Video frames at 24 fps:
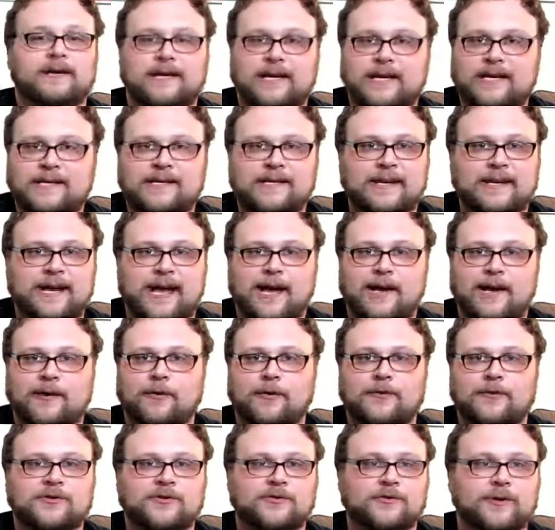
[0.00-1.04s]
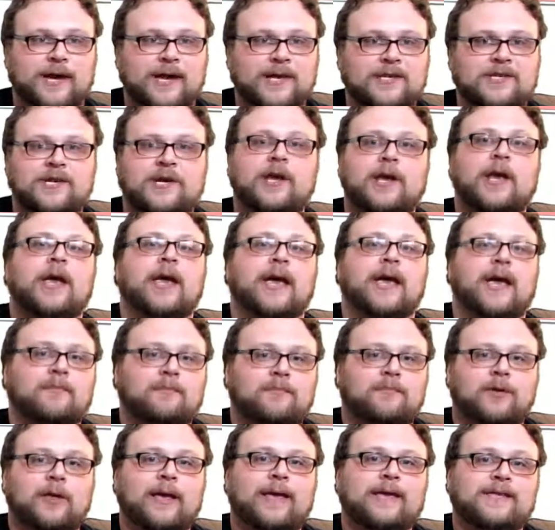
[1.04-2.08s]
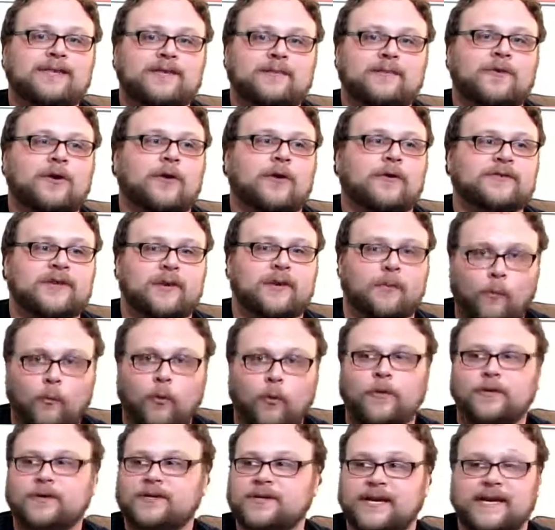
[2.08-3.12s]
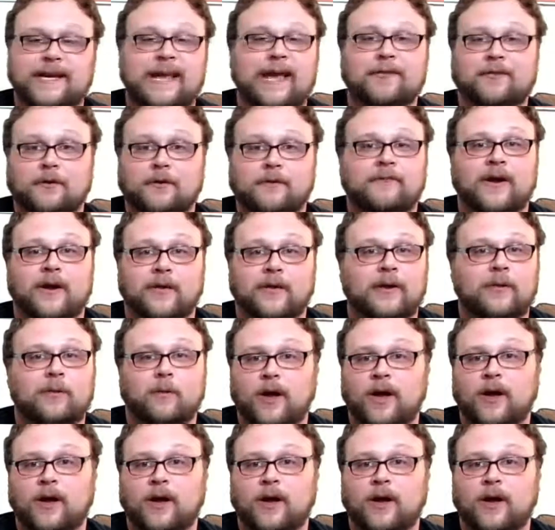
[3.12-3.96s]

decent aggro strategy, and plays some cards that work together very